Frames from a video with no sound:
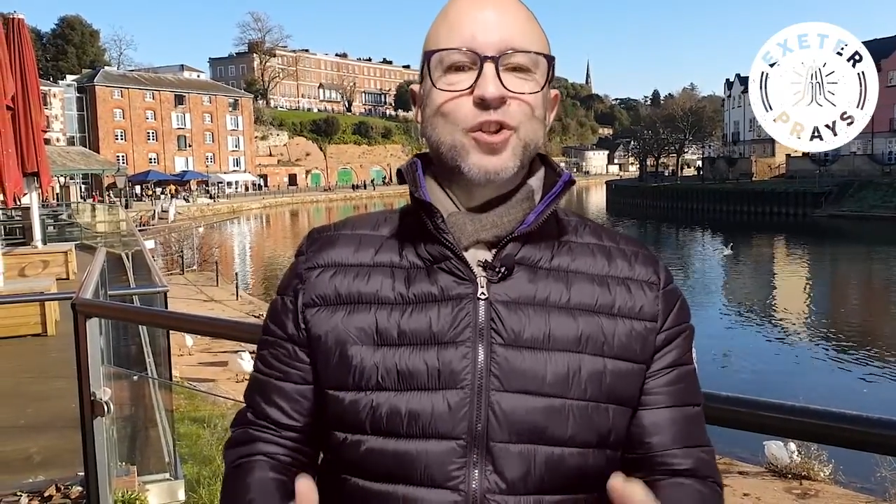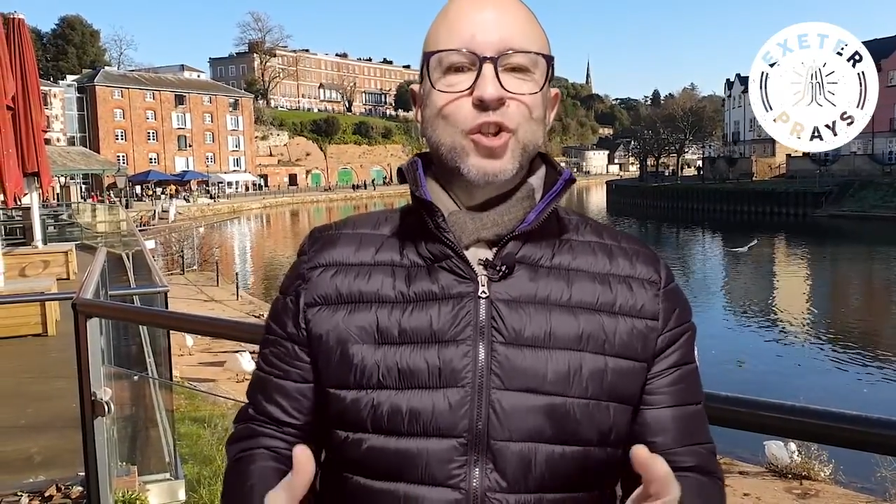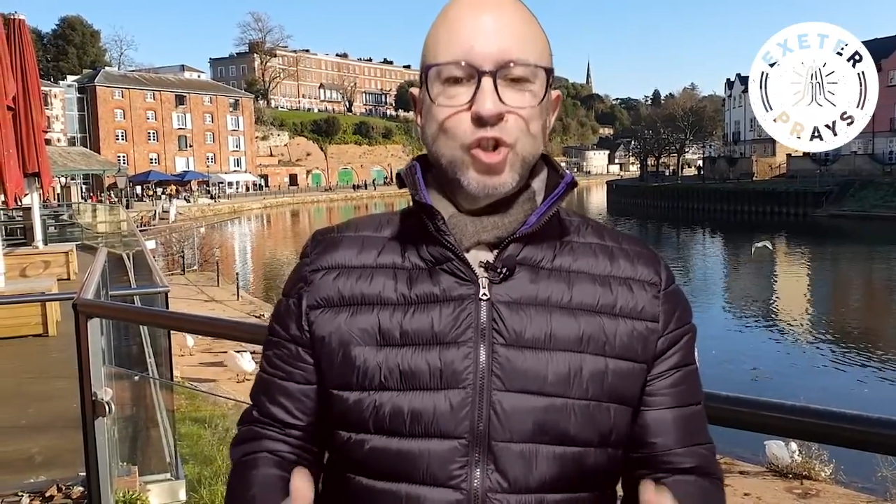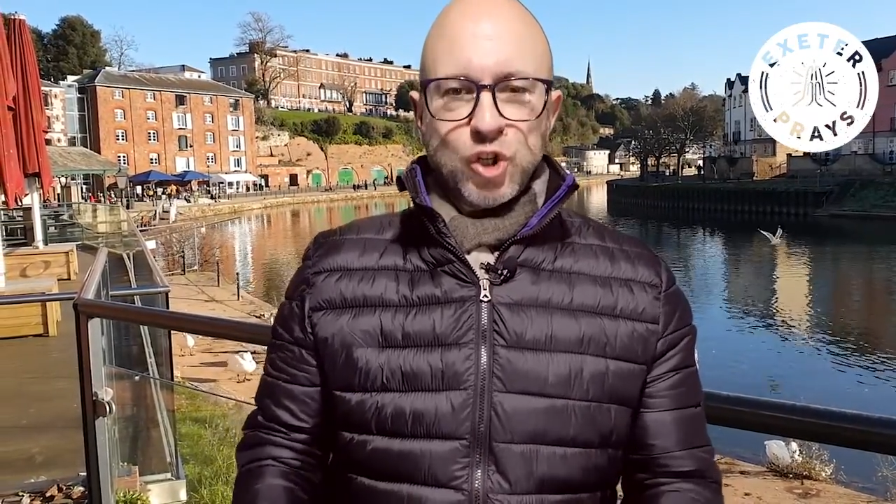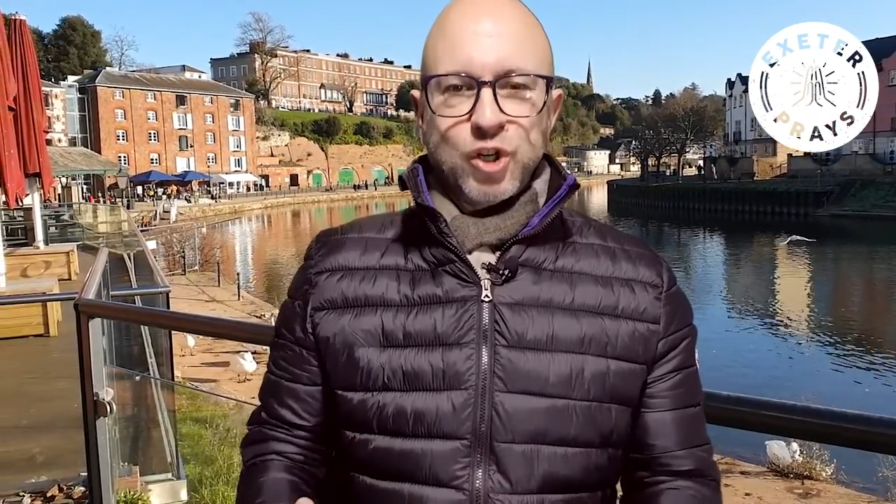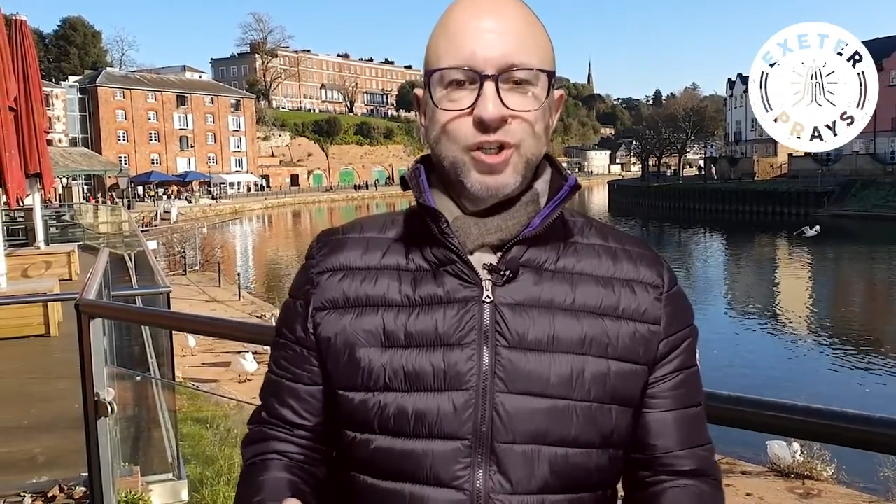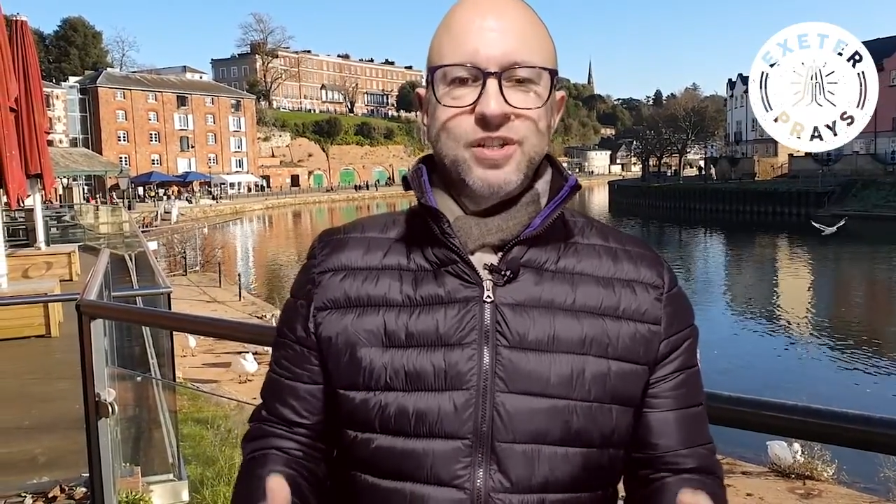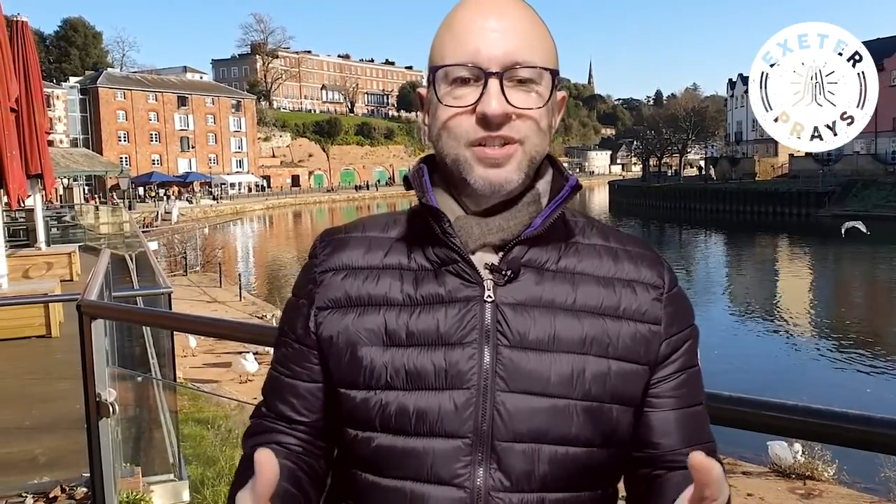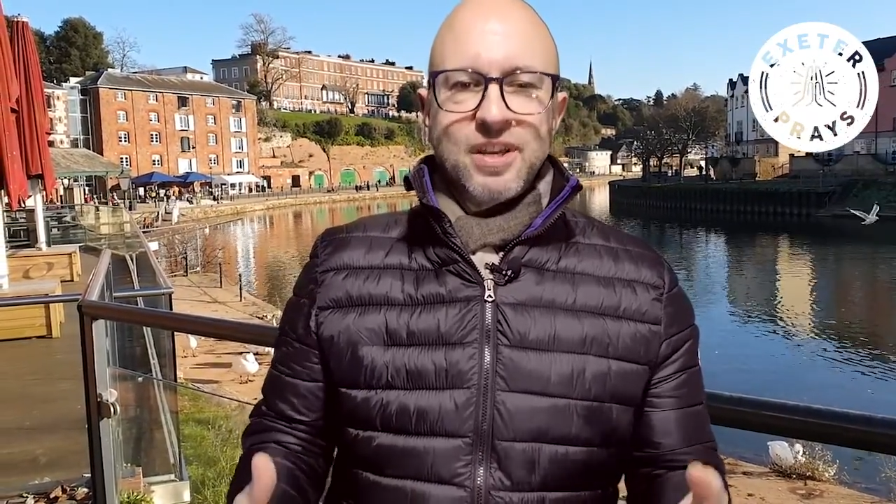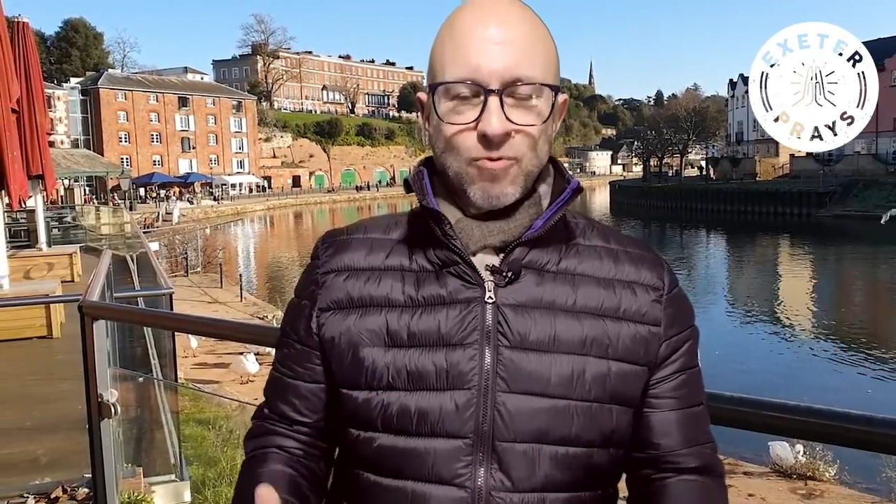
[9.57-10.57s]
to the
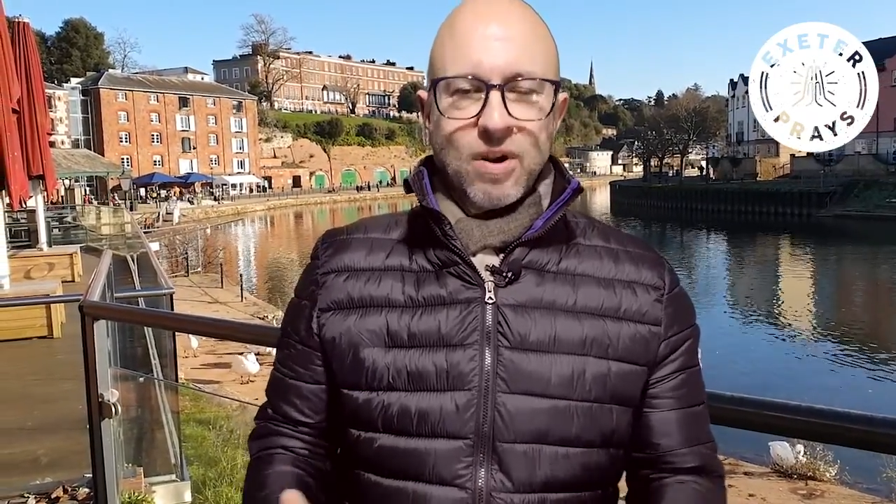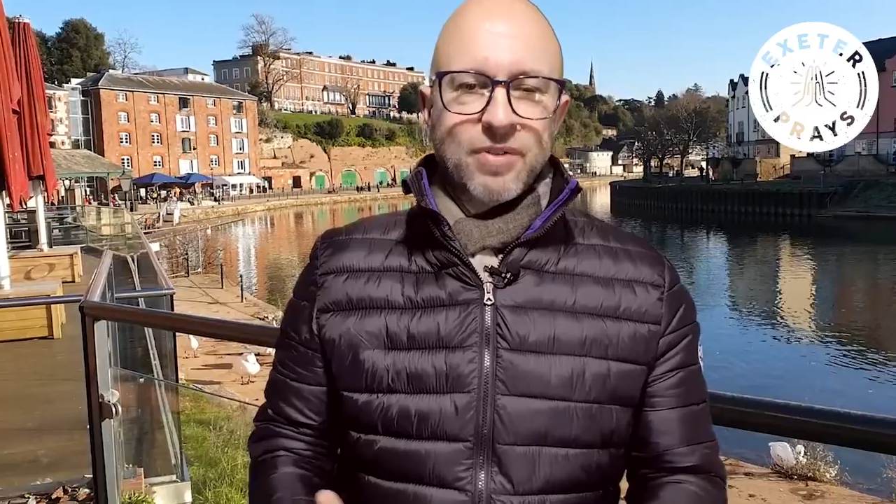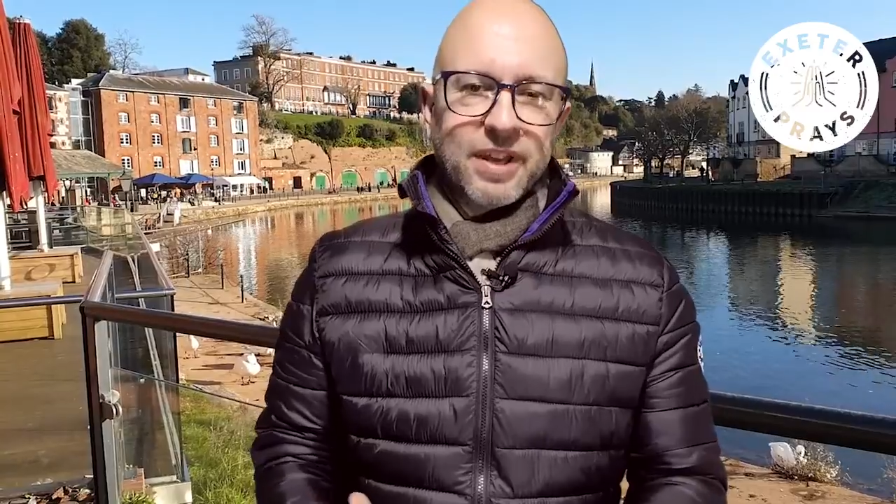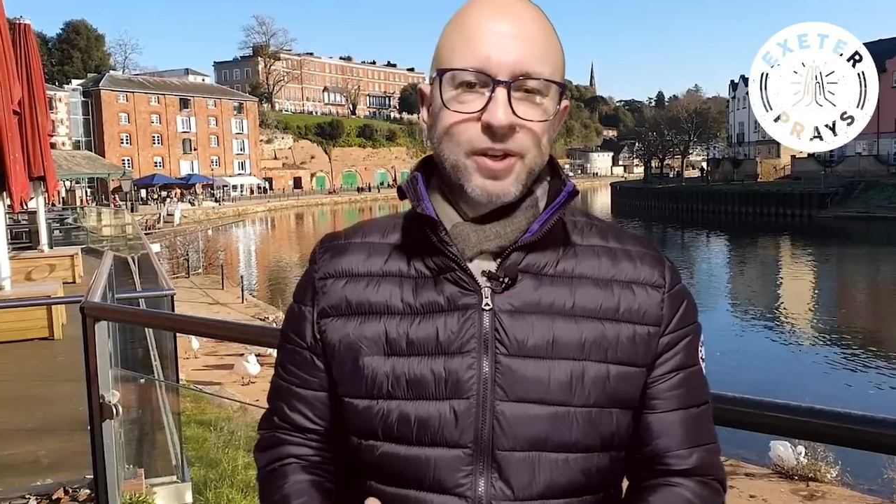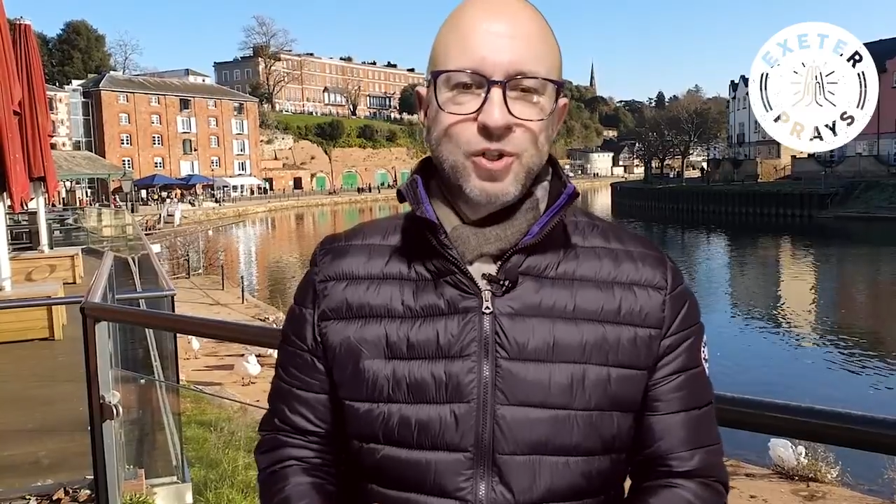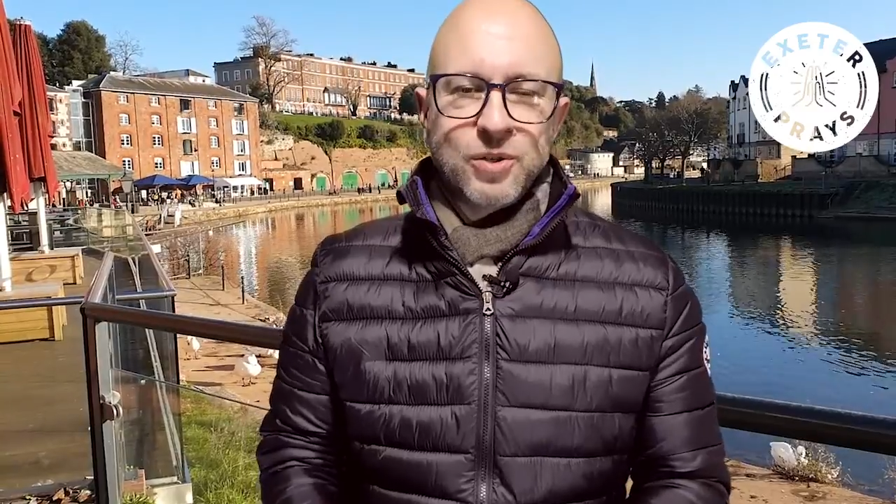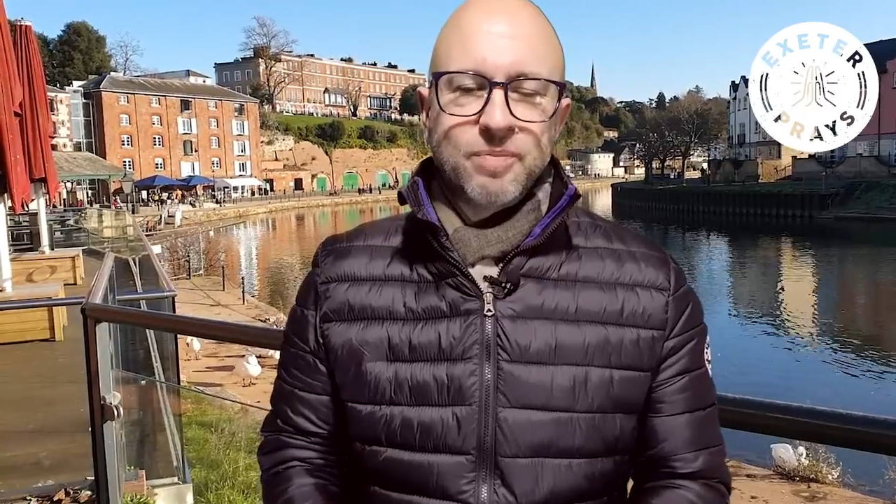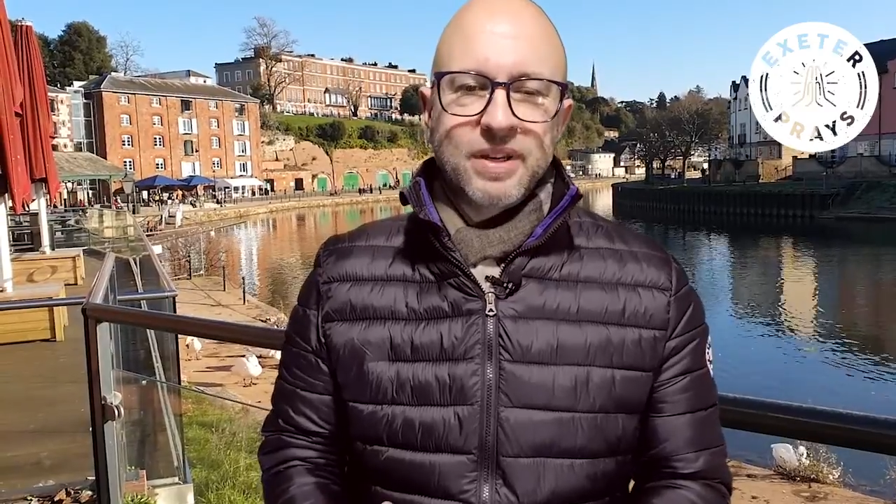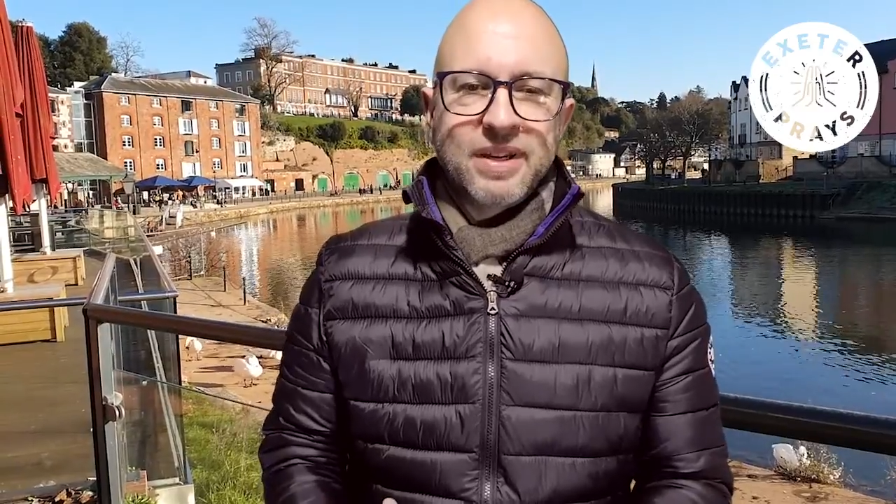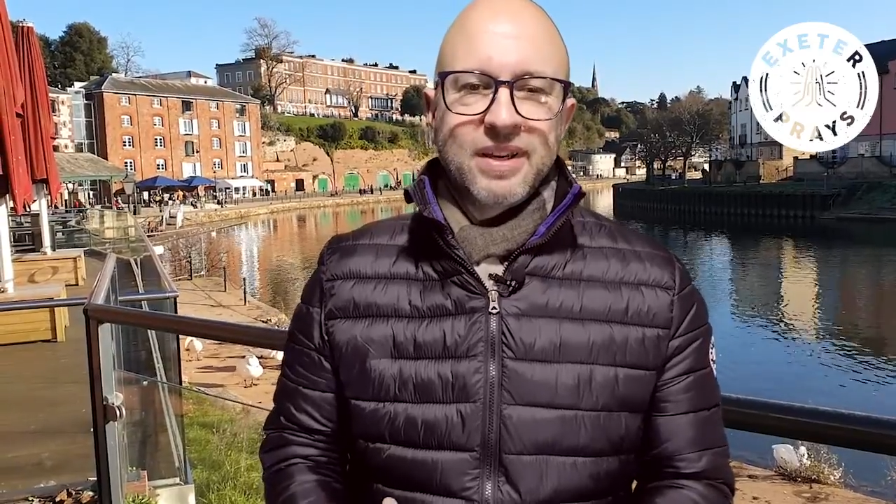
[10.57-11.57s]
churches in Revelation.